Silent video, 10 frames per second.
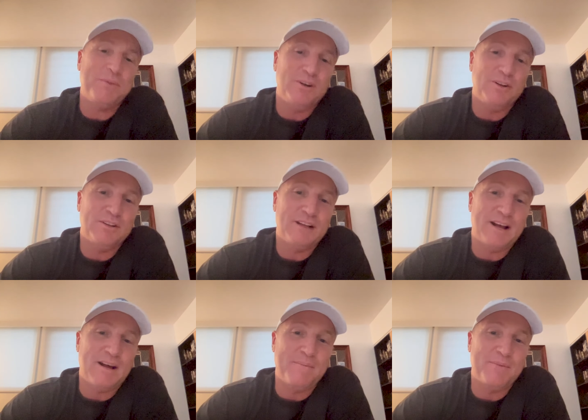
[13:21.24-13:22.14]
not
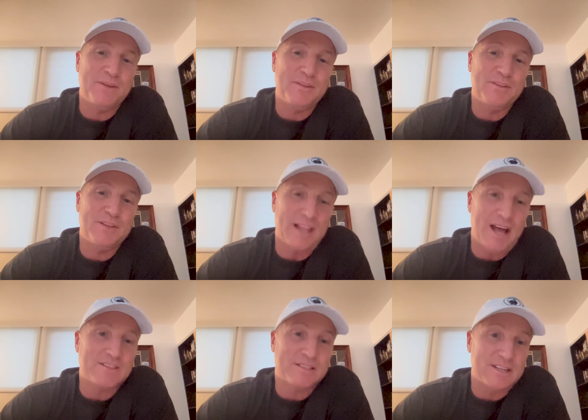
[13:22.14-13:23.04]
the
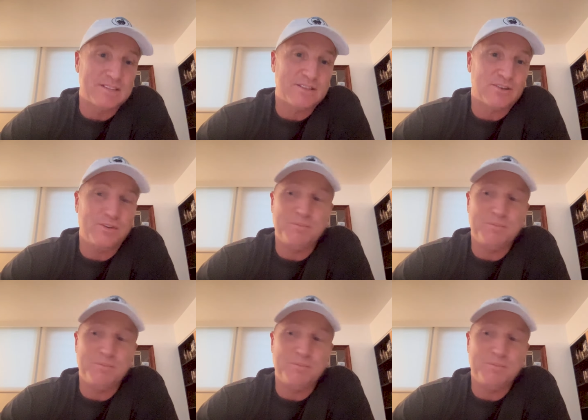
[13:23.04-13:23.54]
last Test, sorry,